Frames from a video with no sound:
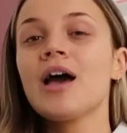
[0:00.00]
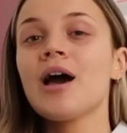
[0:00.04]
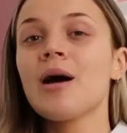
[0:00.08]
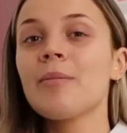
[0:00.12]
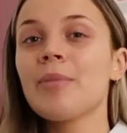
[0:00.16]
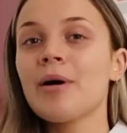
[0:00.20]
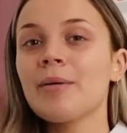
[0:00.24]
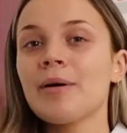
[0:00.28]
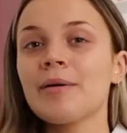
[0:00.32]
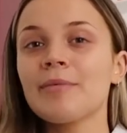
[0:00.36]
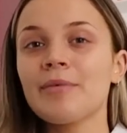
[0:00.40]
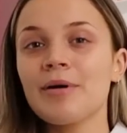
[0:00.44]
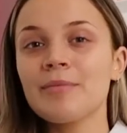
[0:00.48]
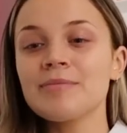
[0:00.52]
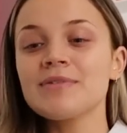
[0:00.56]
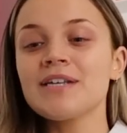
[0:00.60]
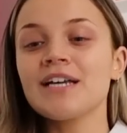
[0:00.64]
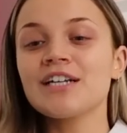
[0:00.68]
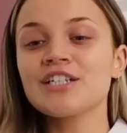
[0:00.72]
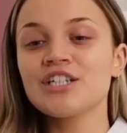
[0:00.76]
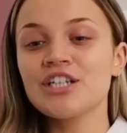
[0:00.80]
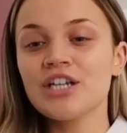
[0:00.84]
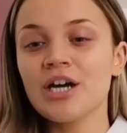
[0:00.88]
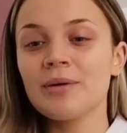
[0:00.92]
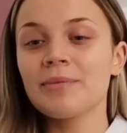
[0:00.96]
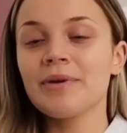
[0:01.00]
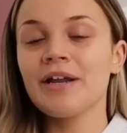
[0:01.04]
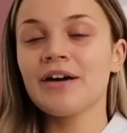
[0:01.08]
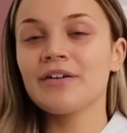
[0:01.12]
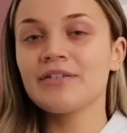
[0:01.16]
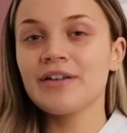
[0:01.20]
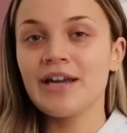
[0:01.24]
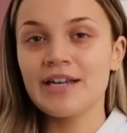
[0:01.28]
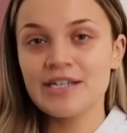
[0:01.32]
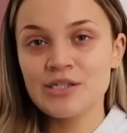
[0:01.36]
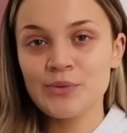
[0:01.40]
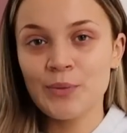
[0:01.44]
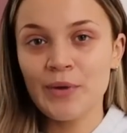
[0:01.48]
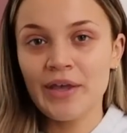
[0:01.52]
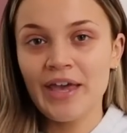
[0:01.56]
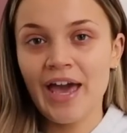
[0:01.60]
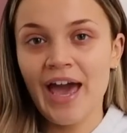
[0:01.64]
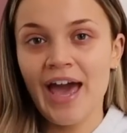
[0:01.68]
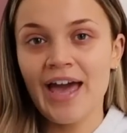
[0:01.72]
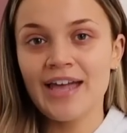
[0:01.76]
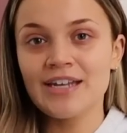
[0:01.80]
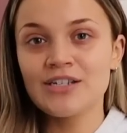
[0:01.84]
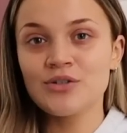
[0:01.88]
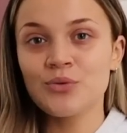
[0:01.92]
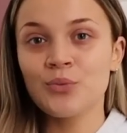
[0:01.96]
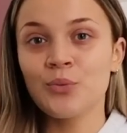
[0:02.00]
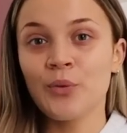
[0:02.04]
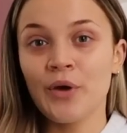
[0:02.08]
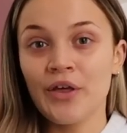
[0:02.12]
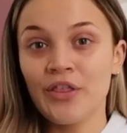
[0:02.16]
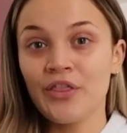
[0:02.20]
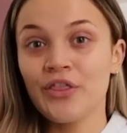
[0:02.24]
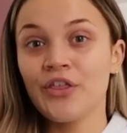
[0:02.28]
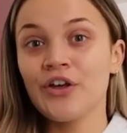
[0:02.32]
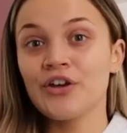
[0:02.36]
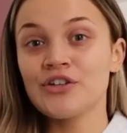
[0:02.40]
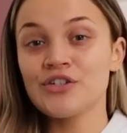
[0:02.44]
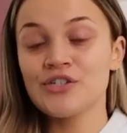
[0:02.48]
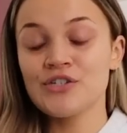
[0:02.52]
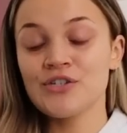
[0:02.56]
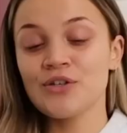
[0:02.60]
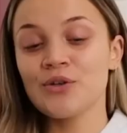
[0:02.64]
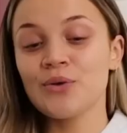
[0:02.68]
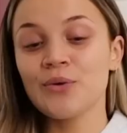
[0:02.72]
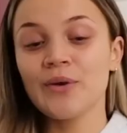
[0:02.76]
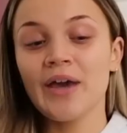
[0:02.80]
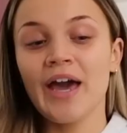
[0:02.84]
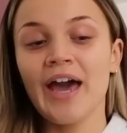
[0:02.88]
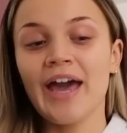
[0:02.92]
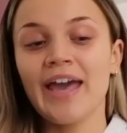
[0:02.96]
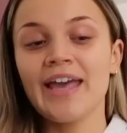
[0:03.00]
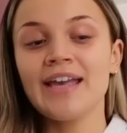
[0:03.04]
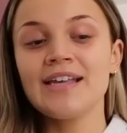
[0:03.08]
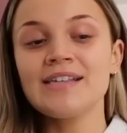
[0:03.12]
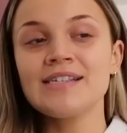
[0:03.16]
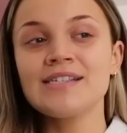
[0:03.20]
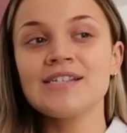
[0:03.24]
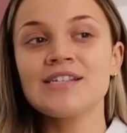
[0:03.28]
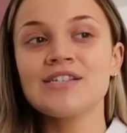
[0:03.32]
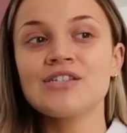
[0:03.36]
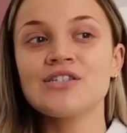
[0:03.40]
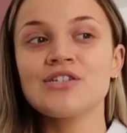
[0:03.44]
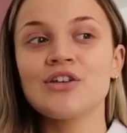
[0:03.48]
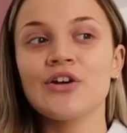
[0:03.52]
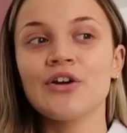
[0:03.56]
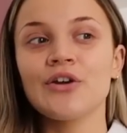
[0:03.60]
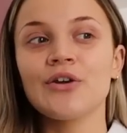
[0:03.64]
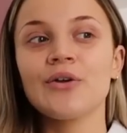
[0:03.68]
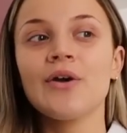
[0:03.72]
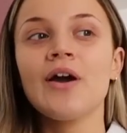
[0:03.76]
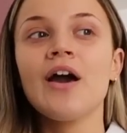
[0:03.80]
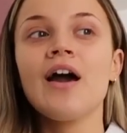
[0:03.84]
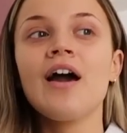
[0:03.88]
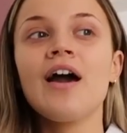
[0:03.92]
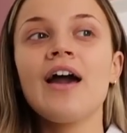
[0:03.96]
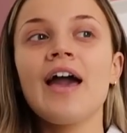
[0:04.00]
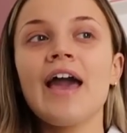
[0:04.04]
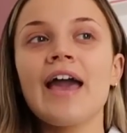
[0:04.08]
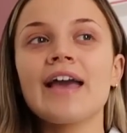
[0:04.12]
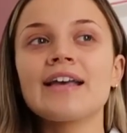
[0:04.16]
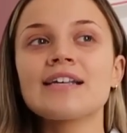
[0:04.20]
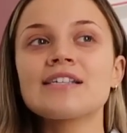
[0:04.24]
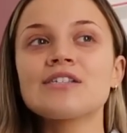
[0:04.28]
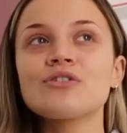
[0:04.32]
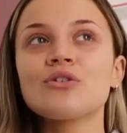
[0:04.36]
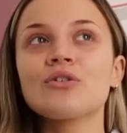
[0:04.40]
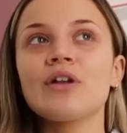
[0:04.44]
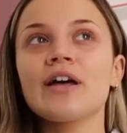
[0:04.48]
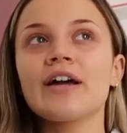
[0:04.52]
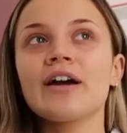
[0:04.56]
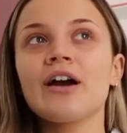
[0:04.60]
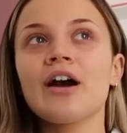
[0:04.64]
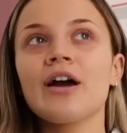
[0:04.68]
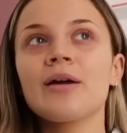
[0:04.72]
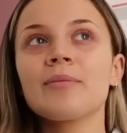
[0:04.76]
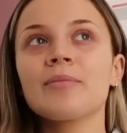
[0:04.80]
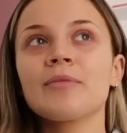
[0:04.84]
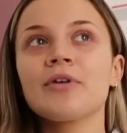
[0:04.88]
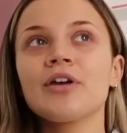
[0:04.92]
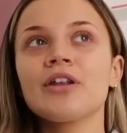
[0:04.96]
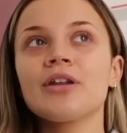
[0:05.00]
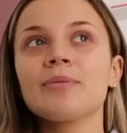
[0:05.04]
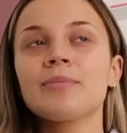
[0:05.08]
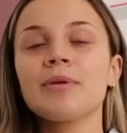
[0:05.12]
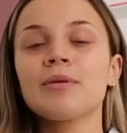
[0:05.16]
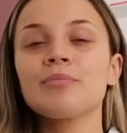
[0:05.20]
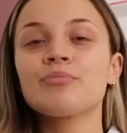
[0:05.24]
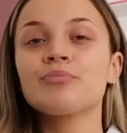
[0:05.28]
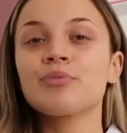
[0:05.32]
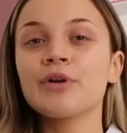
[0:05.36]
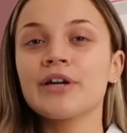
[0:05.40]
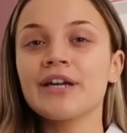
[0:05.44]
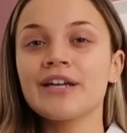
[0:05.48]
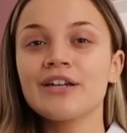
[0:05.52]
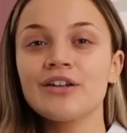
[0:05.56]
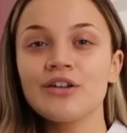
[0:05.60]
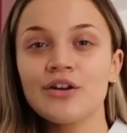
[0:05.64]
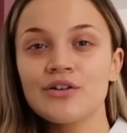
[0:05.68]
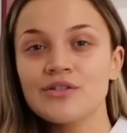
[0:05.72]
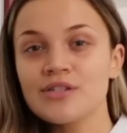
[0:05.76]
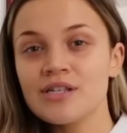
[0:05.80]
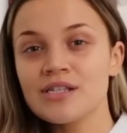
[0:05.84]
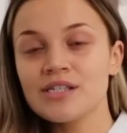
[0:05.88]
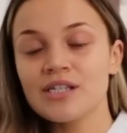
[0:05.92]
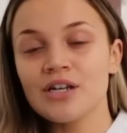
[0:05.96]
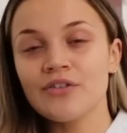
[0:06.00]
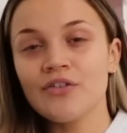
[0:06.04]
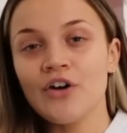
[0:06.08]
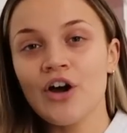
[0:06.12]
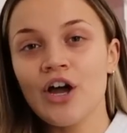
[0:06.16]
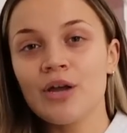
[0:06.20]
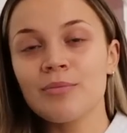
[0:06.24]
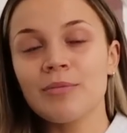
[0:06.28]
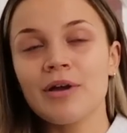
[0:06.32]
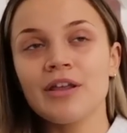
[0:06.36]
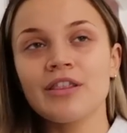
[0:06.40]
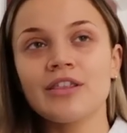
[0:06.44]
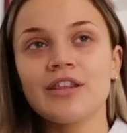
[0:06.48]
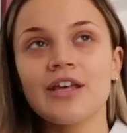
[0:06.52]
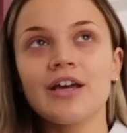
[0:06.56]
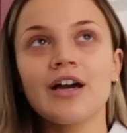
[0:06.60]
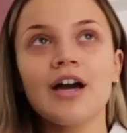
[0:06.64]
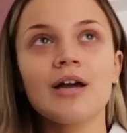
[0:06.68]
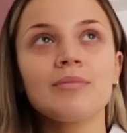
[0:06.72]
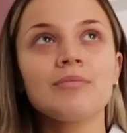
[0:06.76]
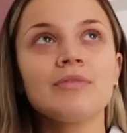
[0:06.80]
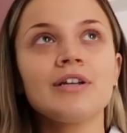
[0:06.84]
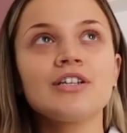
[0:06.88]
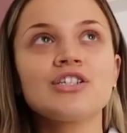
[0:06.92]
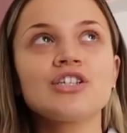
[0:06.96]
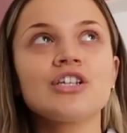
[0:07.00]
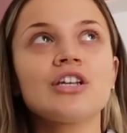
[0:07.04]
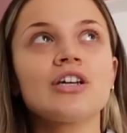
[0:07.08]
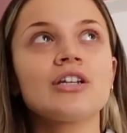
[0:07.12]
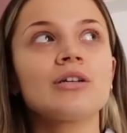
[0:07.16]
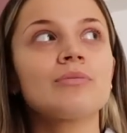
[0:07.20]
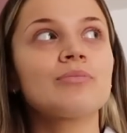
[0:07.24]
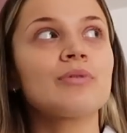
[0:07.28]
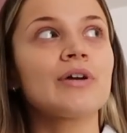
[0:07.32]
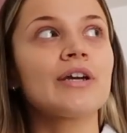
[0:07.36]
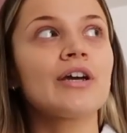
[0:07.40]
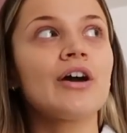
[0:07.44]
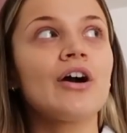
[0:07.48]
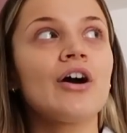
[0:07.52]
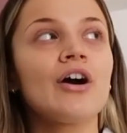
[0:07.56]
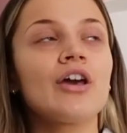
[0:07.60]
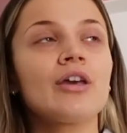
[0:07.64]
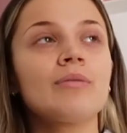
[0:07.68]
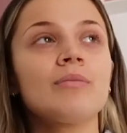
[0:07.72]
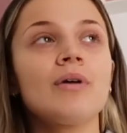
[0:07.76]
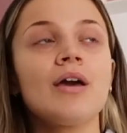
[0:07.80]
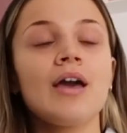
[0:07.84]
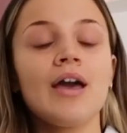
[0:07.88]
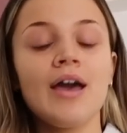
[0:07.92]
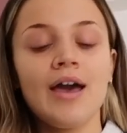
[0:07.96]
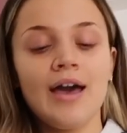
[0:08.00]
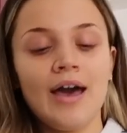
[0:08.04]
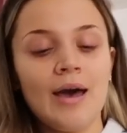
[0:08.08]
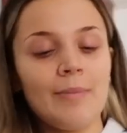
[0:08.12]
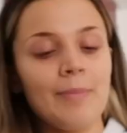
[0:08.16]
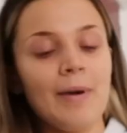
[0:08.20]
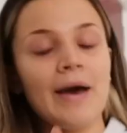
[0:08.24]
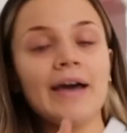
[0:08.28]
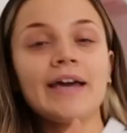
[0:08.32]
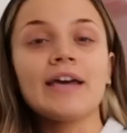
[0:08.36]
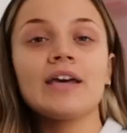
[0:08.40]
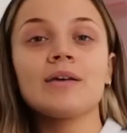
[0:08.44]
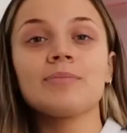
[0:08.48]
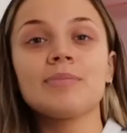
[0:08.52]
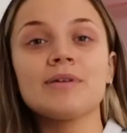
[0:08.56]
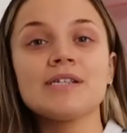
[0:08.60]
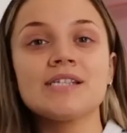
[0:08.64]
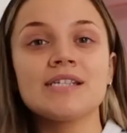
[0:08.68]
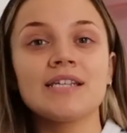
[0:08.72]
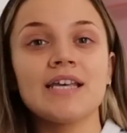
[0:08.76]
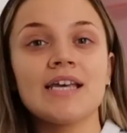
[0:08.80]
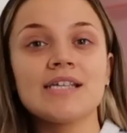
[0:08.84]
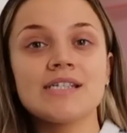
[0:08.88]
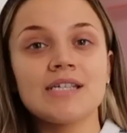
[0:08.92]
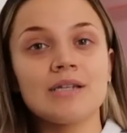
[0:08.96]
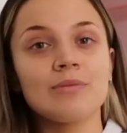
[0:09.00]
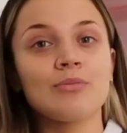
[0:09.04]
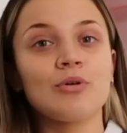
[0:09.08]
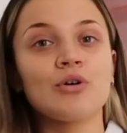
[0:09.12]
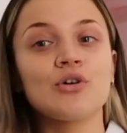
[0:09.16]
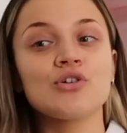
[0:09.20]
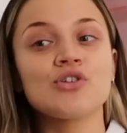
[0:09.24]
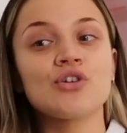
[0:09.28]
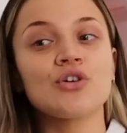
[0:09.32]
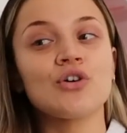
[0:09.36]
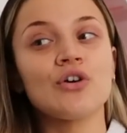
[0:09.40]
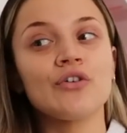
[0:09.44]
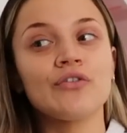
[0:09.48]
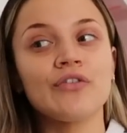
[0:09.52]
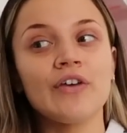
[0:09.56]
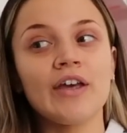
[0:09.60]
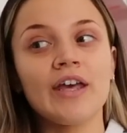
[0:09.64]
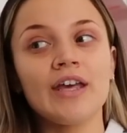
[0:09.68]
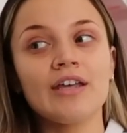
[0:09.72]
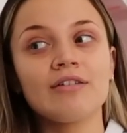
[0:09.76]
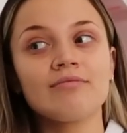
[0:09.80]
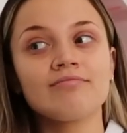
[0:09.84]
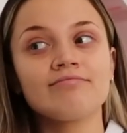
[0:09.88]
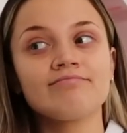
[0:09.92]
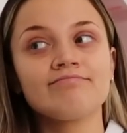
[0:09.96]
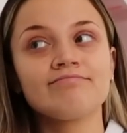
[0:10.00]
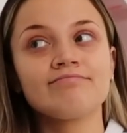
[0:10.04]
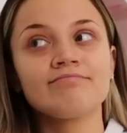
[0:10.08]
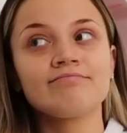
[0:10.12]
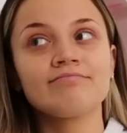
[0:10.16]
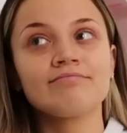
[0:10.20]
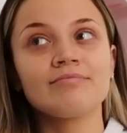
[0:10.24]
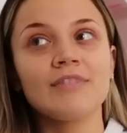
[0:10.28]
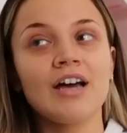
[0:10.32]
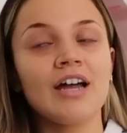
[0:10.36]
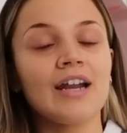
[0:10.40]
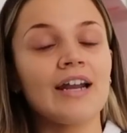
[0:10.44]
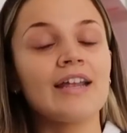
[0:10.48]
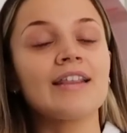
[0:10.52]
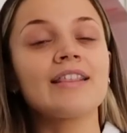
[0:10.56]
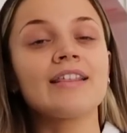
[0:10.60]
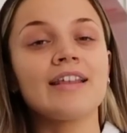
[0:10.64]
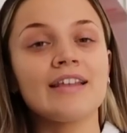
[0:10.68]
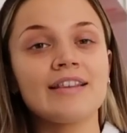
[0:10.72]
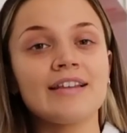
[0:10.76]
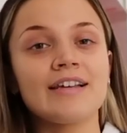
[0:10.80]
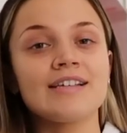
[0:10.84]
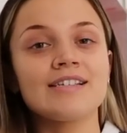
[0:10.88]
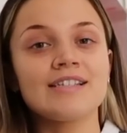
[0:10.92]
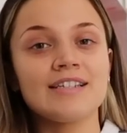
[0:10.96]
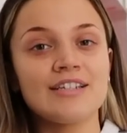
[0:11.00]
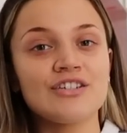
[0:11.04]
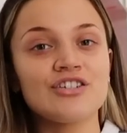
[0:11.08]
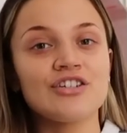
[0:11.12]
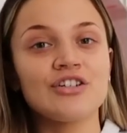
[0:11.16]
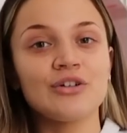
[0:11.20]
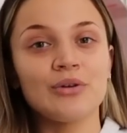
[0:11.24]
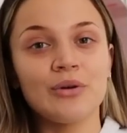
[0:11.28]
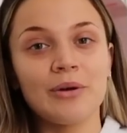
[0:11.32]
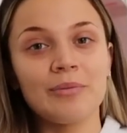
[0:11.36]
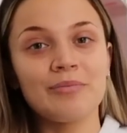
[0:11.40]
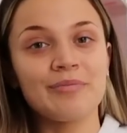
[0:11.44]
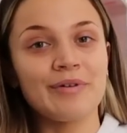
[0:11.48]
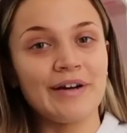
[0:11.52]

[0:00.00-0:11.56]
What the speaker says: But my mum's actually coming out next weekend with a suitcase, so it's not like I'm gonna be bringing loads of stuff home. I think I'm literally gonna bring home a packet of biscuits and a box of coffee. I think that's literally what I'm